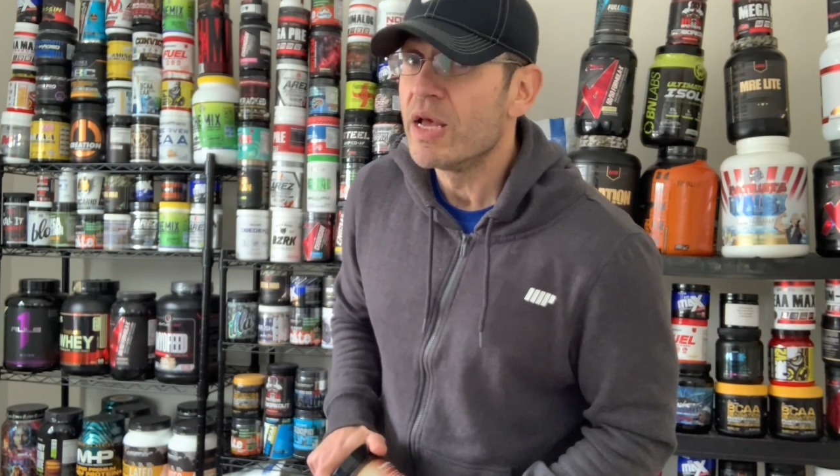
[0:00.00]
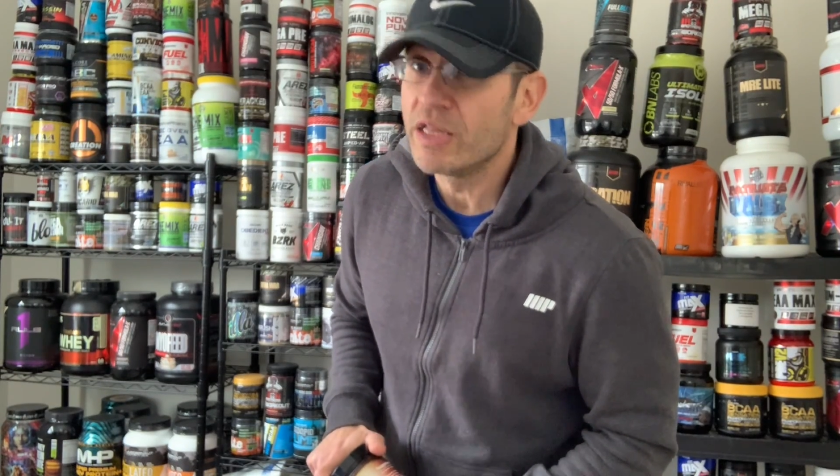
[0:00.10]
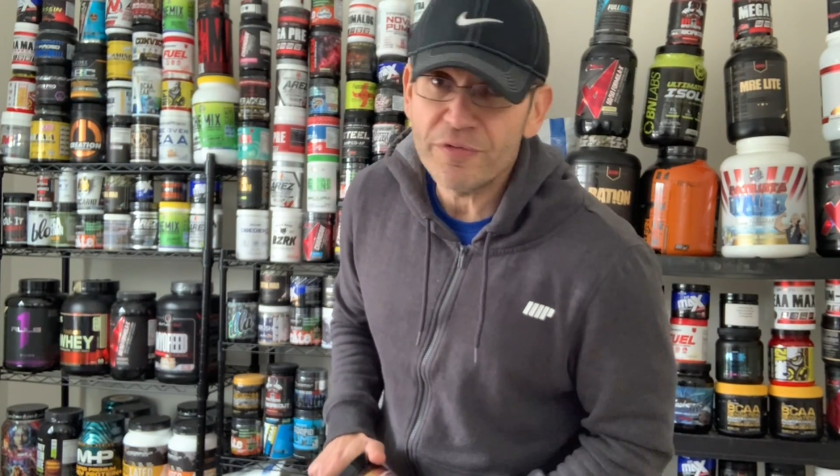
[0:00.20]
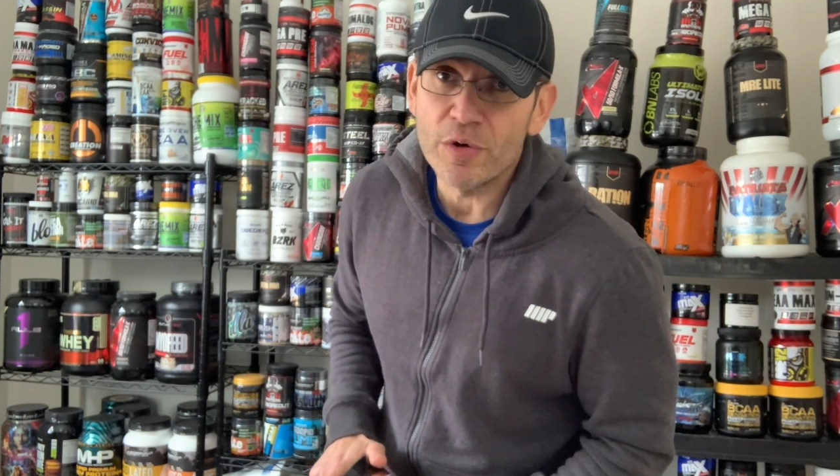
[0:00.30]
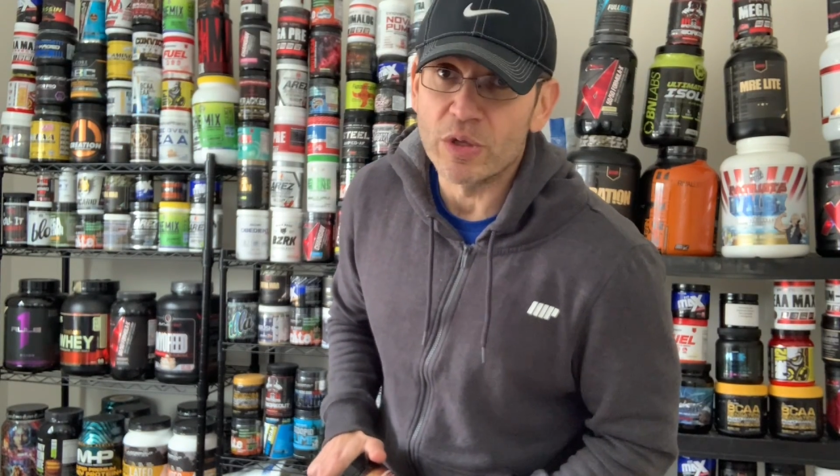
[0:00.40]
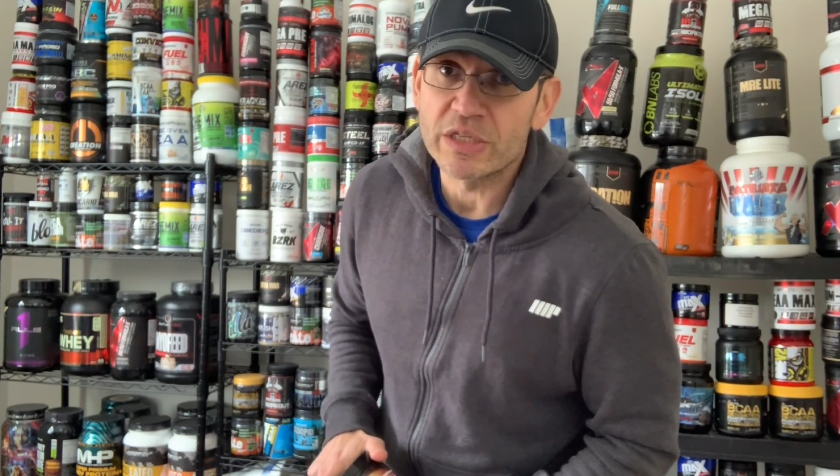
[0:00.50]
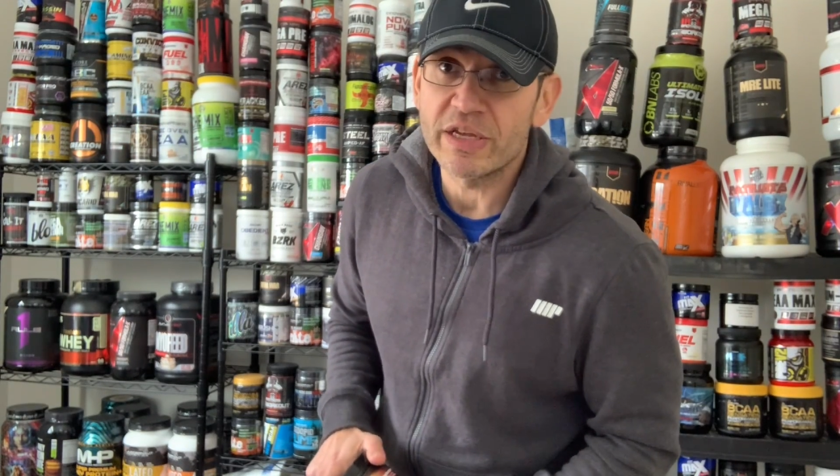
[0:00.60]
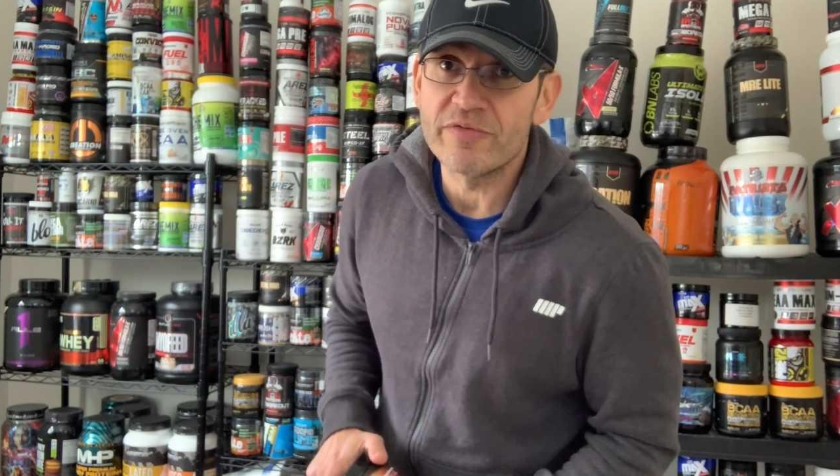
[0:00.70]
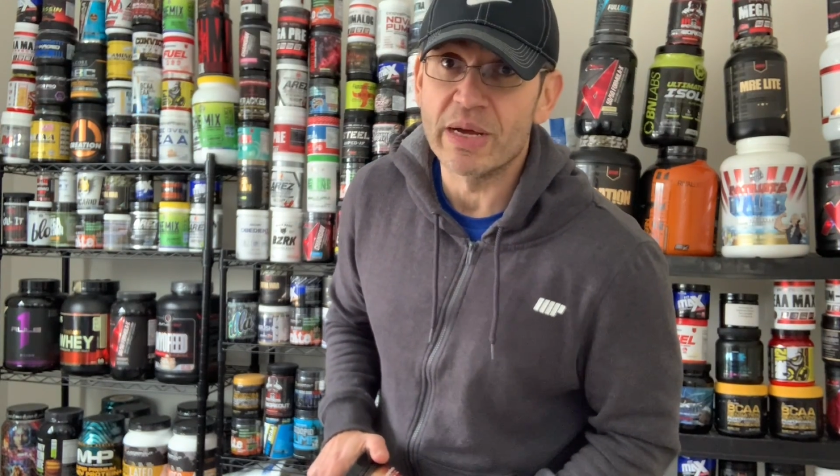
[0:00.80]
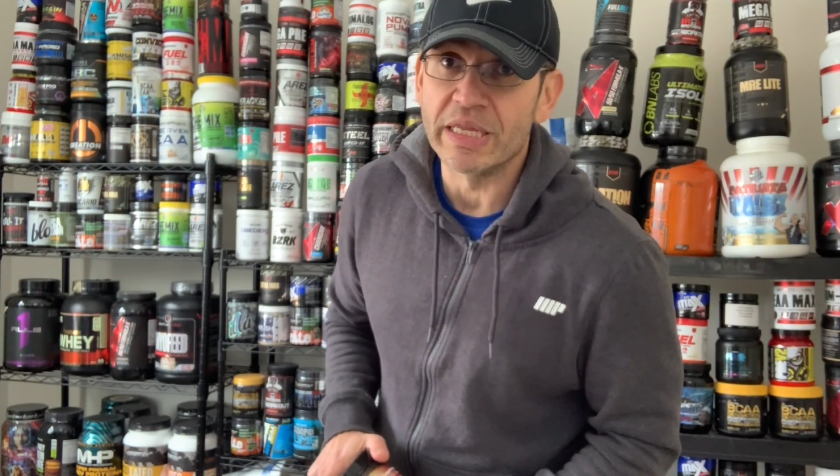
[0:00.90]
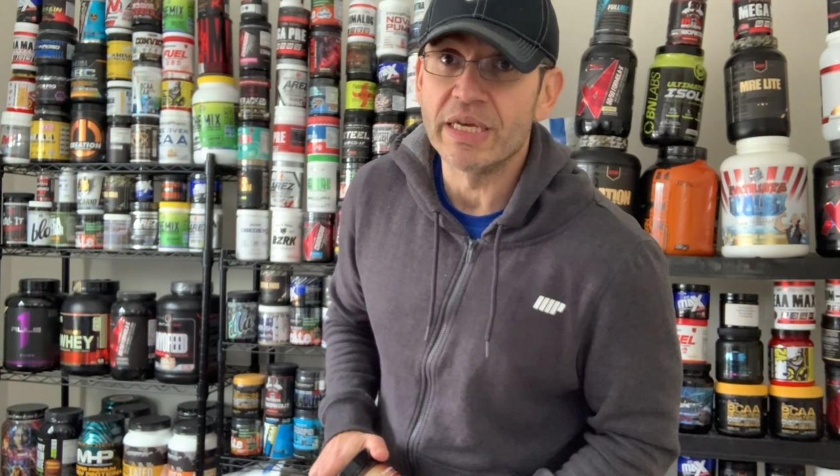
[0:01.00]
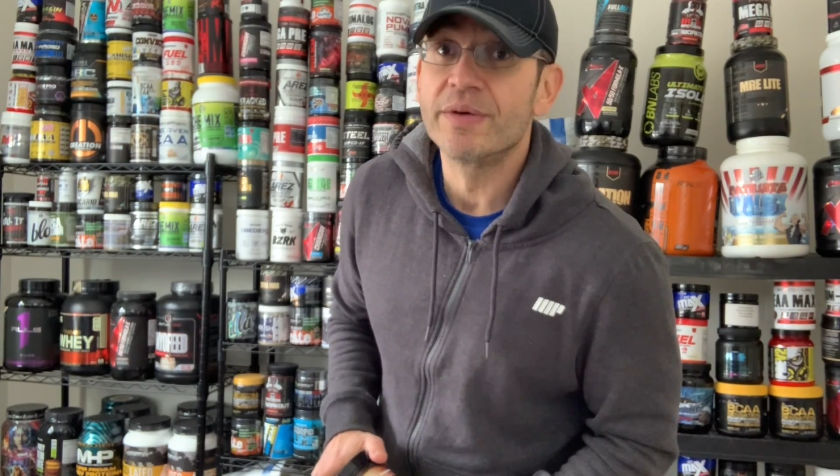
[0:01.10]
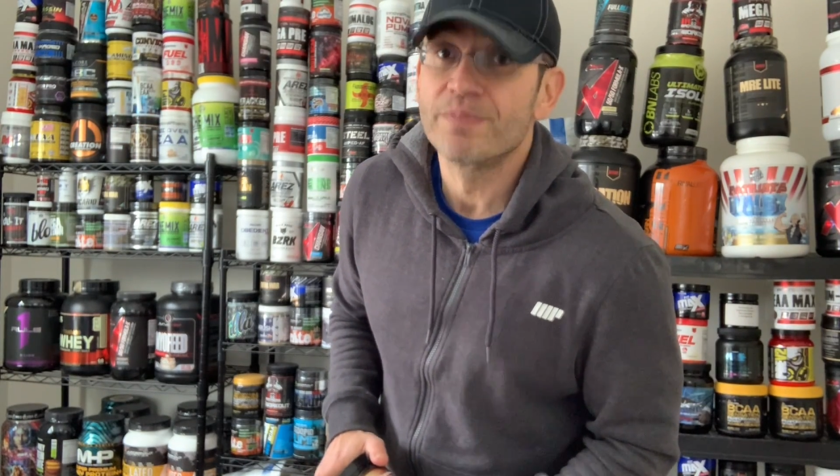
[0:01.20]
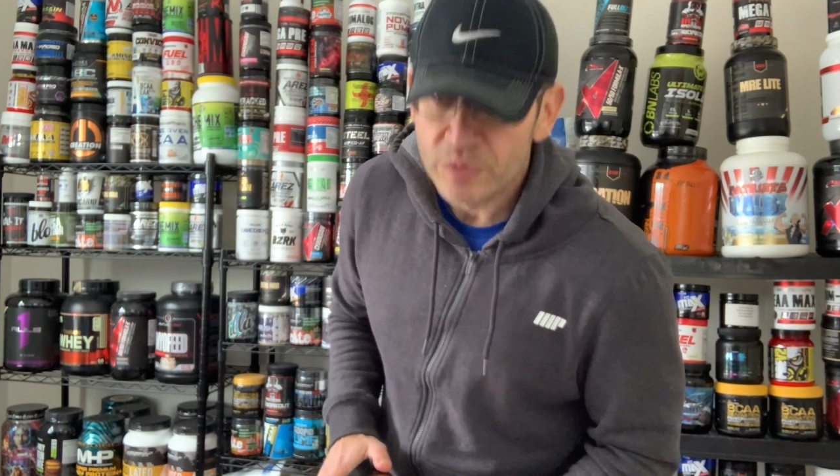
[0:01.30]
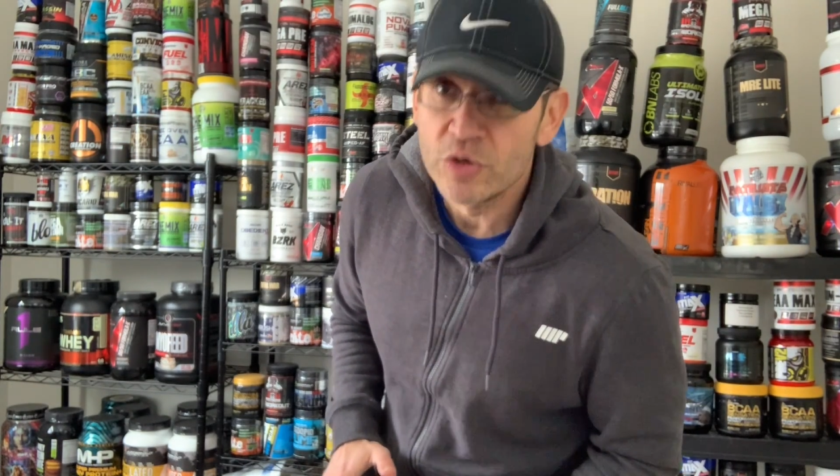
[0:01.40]
And if you want to save money,
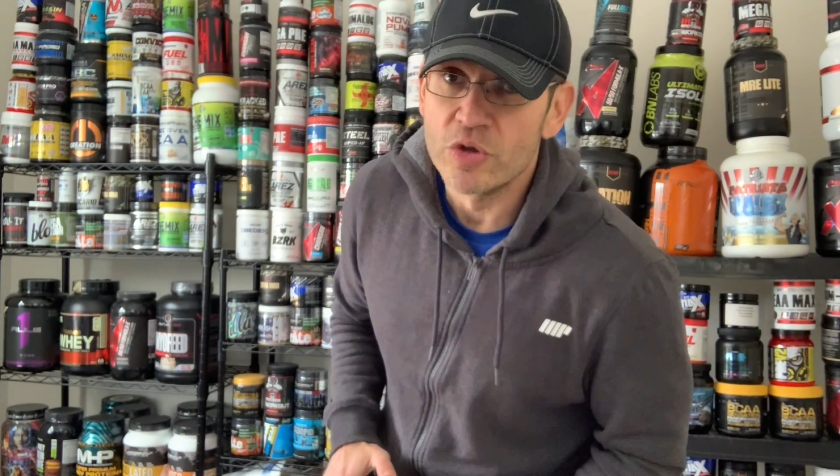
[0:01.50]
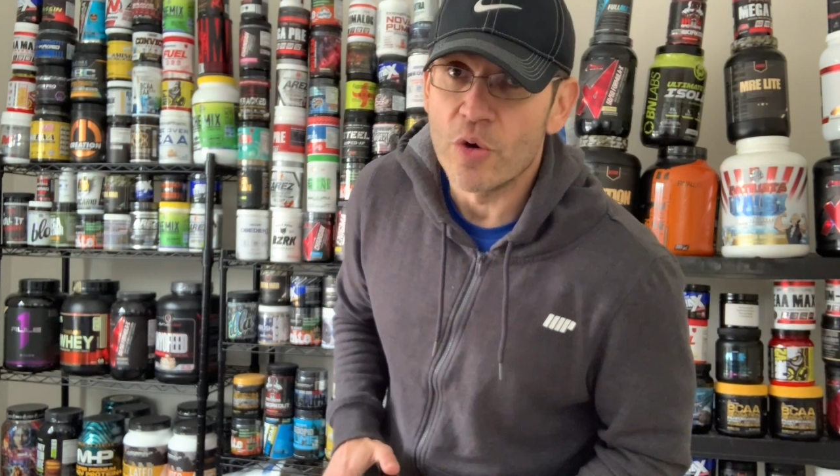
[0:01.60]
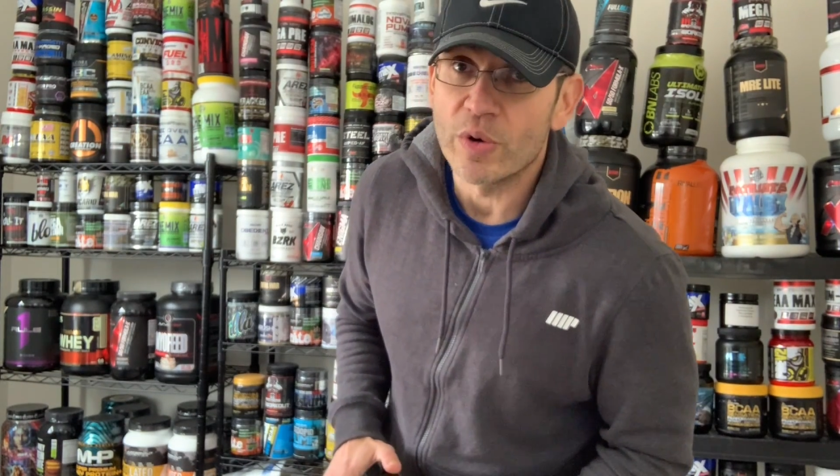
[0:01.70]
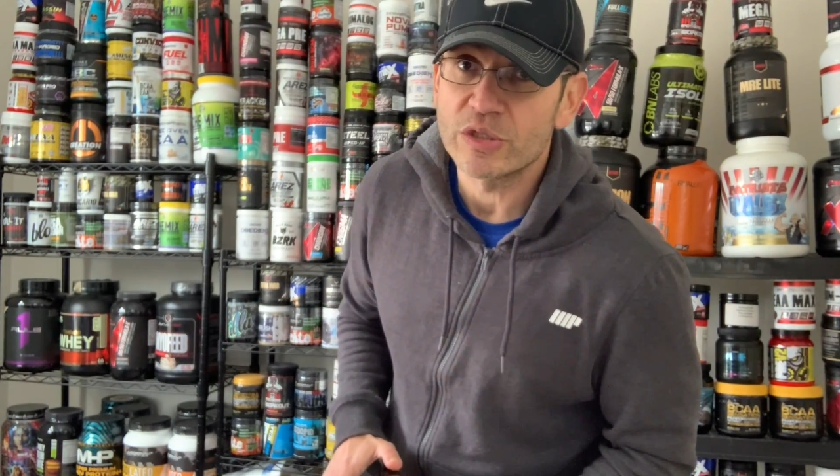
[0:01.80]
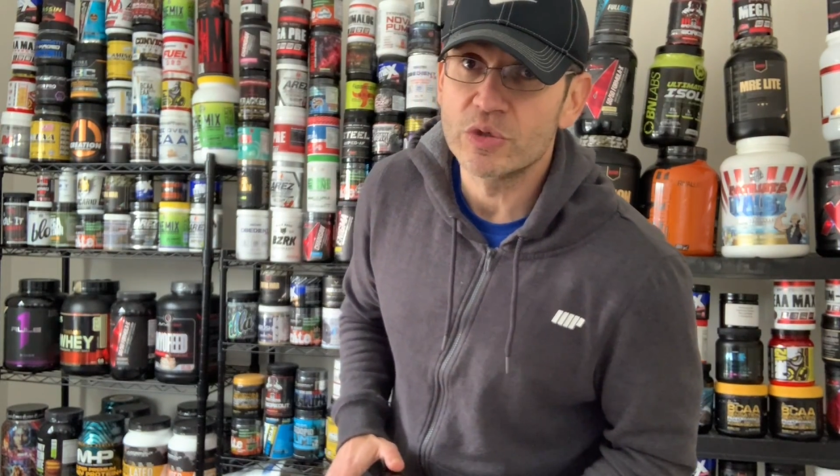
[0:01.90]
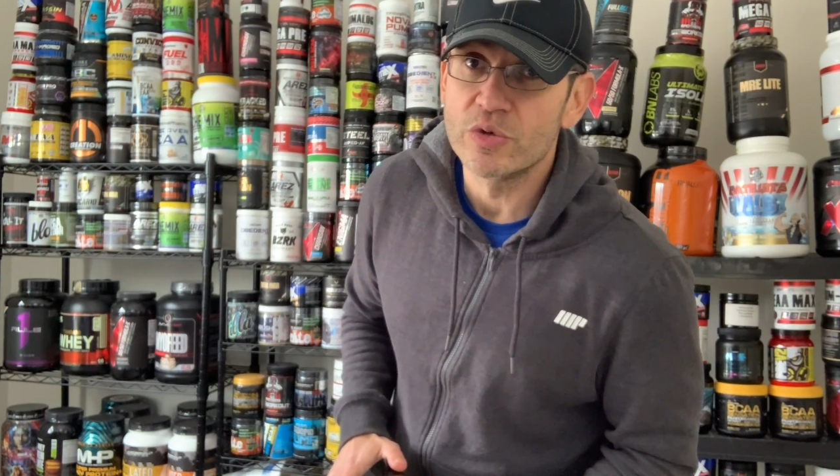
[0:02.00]
you know where to